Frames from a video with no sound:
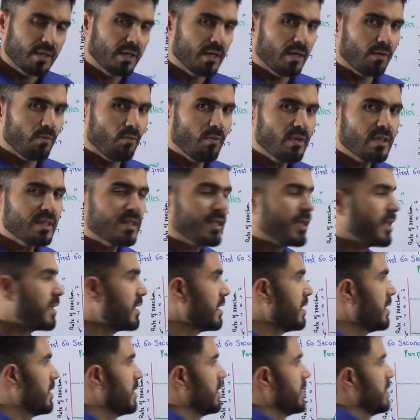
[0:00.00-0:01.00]
one
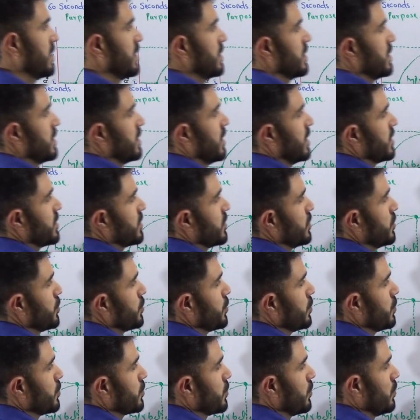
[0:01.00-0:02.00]
thing that you
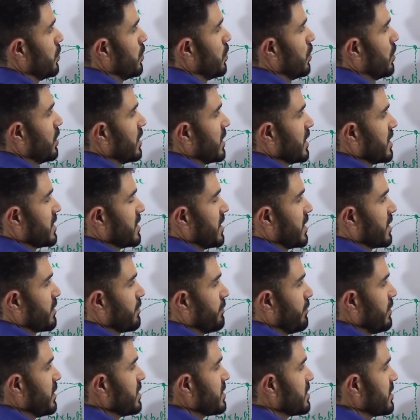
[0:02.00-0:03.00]
should know is that
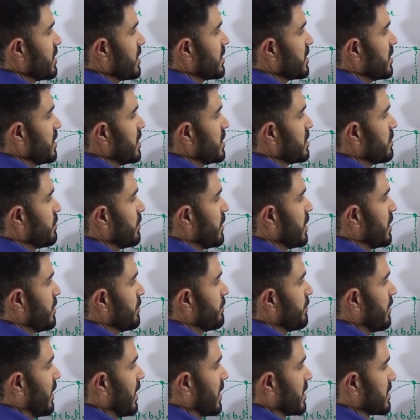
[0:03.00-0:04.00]
first reaction is very
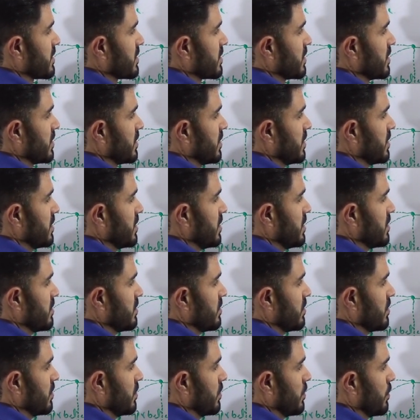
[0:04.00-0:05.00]
fast. This
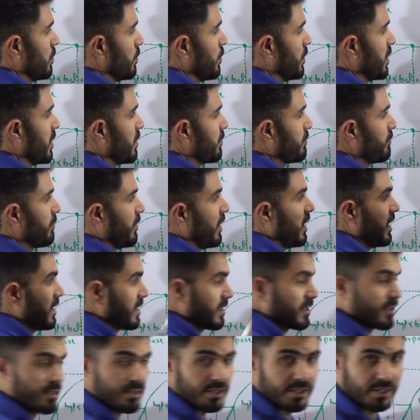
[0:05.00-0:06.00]
is very
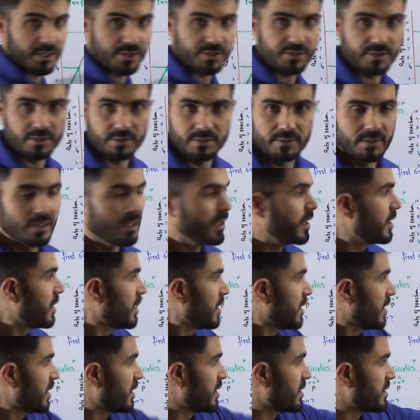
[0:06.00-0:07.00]
fast reaction.
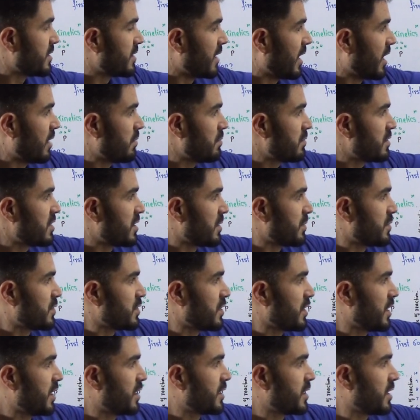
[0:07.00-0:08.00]
Enzyme
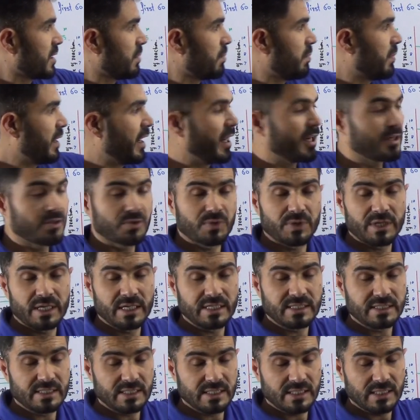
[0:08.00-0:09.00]
substrate combined to
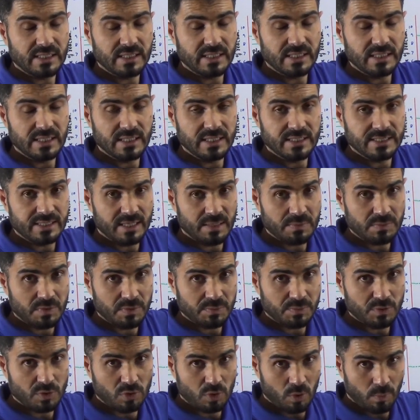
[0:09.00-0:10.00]
get enzyme
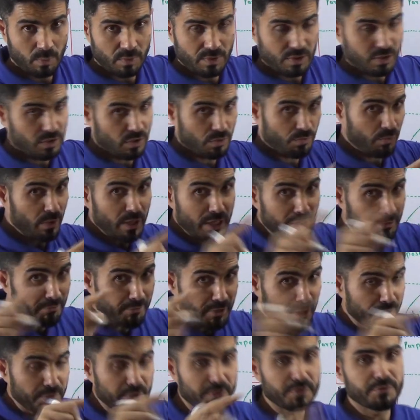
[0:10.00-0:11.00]
substrate complex. This is very,
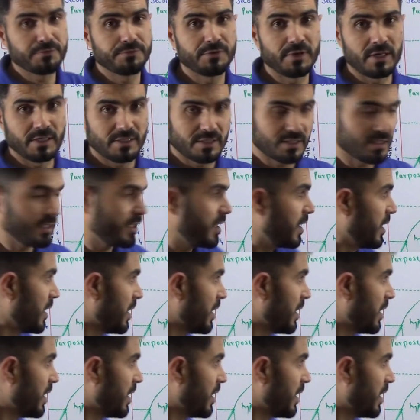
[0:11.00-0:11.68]
very, very fast.